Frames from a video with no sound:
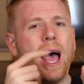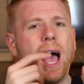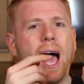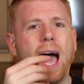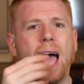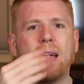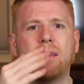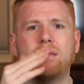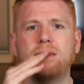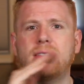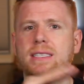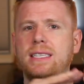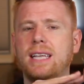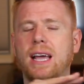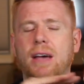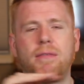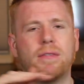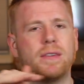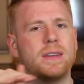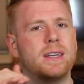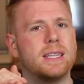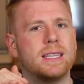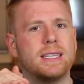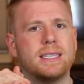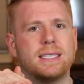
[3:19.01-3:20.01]
I've
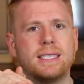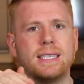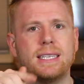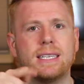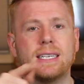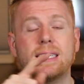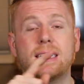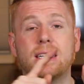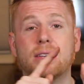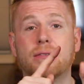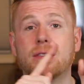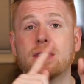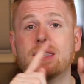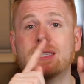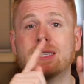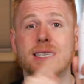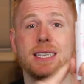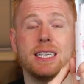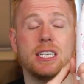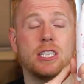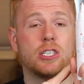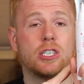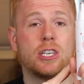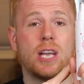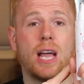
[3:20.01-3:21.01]
definitely seen a difference
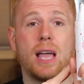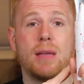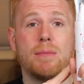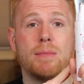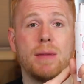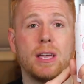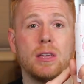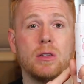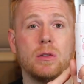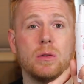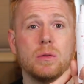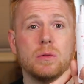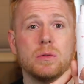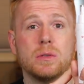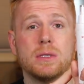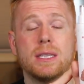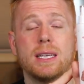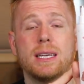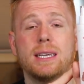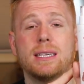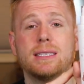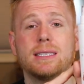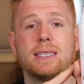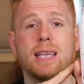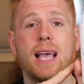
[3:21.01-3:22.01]
each time I use
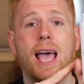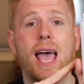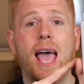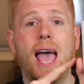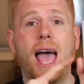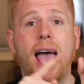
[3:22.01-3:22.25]
this,